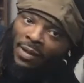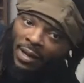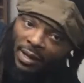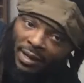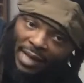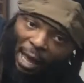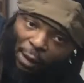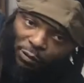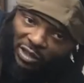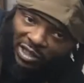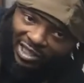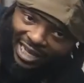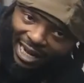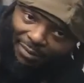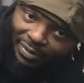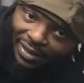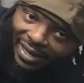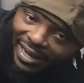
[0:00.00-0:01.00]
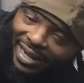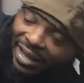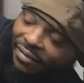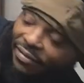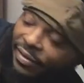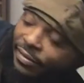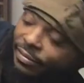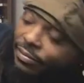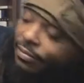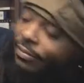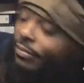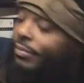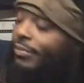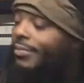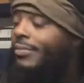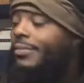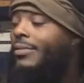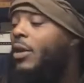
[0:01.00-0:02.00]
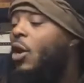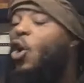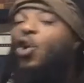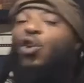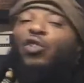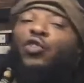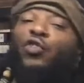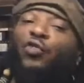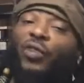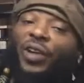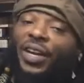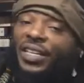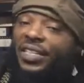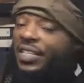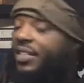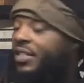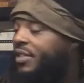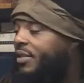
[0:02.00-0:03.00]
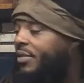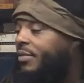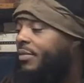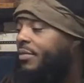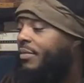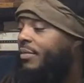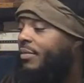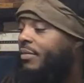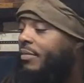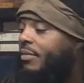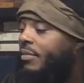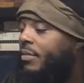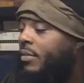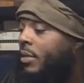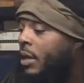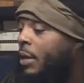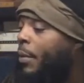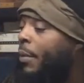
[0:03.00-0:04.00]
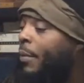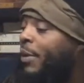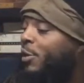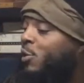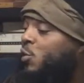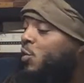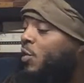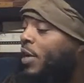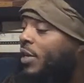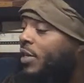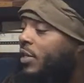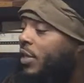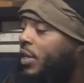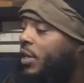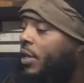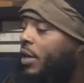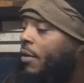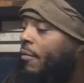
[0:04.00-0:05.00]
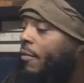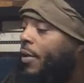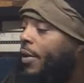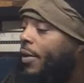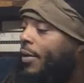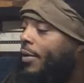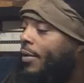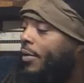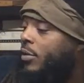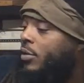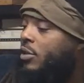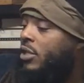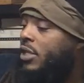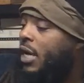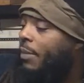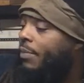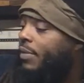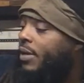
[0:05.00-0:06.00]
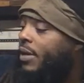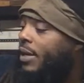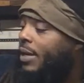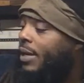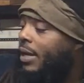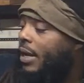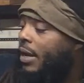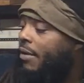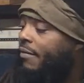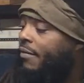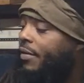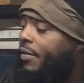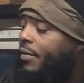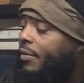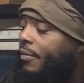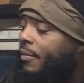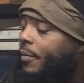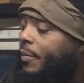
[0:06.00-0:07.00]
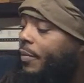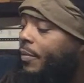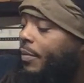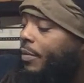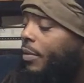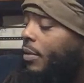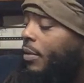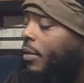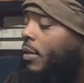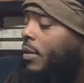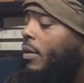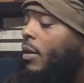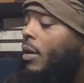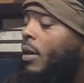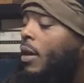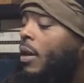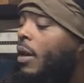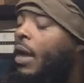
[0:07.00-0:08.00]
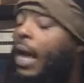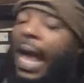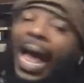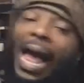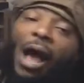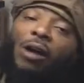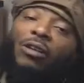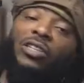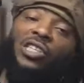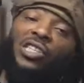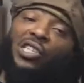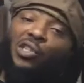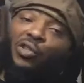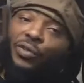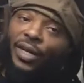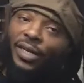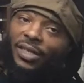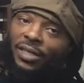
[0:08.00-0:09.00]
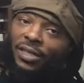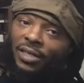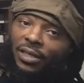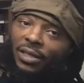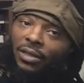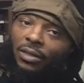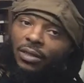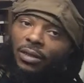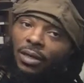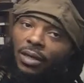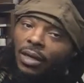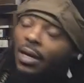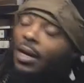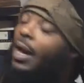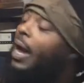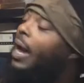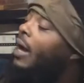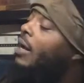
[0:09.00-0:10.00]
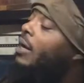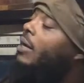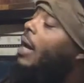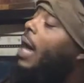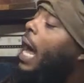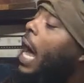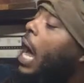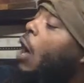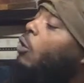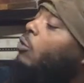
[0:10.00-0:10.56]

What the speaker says: That was chapter 11, her dress. Let me make sure I said that right. Chapter 11, how she dresses. How